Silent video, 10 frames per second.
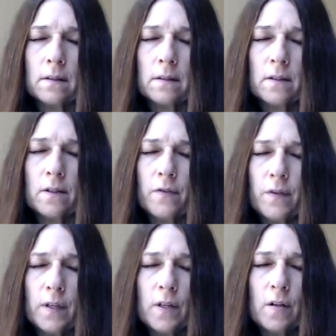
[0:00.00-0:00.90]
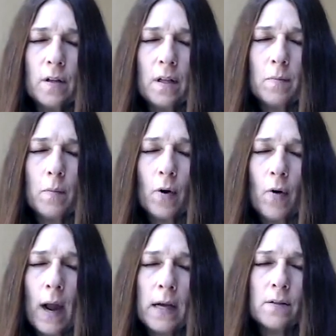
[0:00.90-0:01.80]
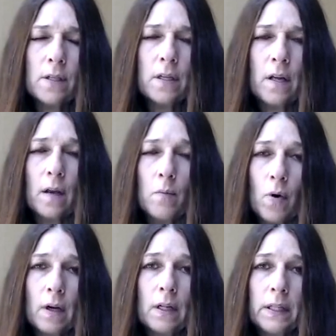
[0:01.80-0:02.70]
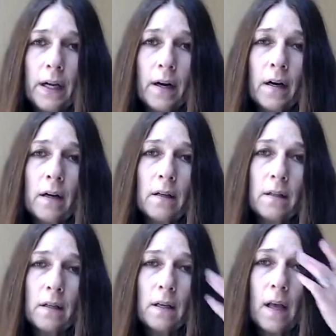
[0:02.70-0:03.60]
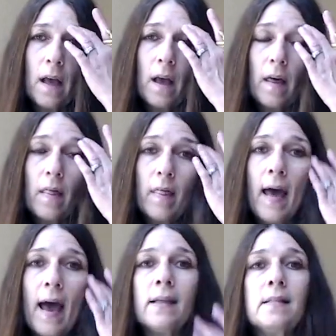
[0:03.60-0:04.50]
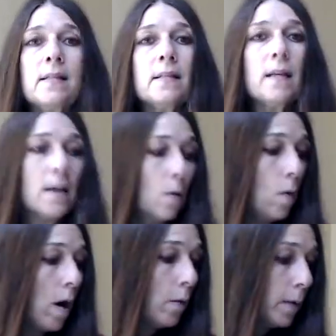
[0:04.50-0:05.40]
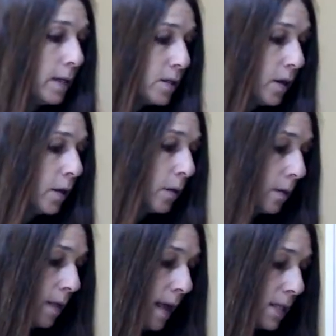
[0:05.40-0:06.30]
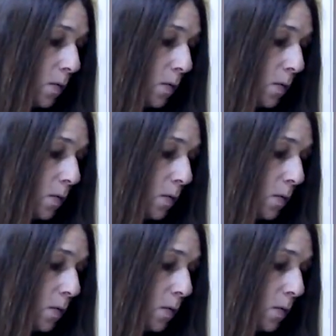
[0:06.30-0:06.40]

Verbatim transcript: to feel more grounded and more clear. That's what we do. That's